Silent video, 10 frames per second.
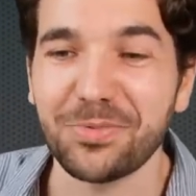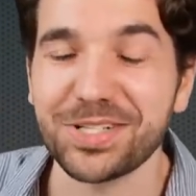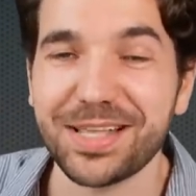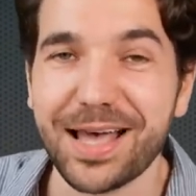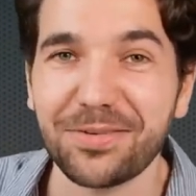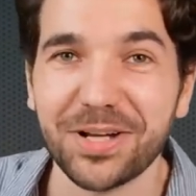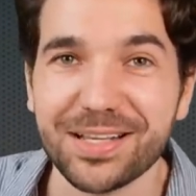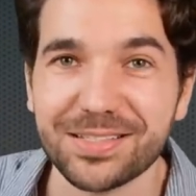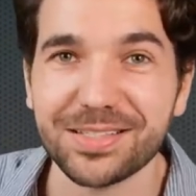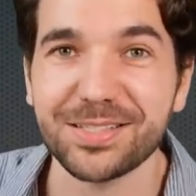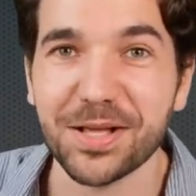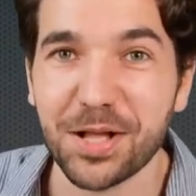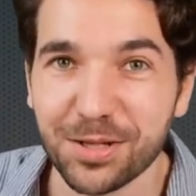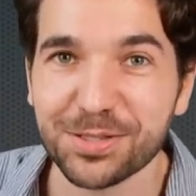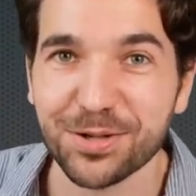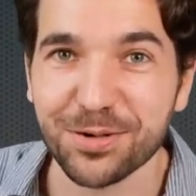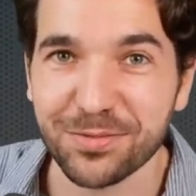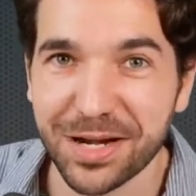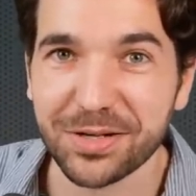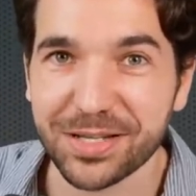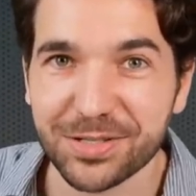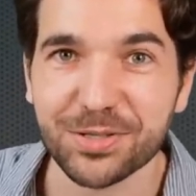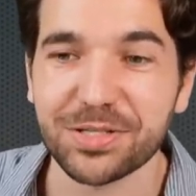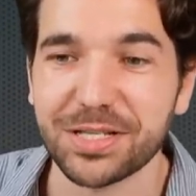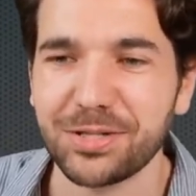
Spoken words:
which that race is also very interesting.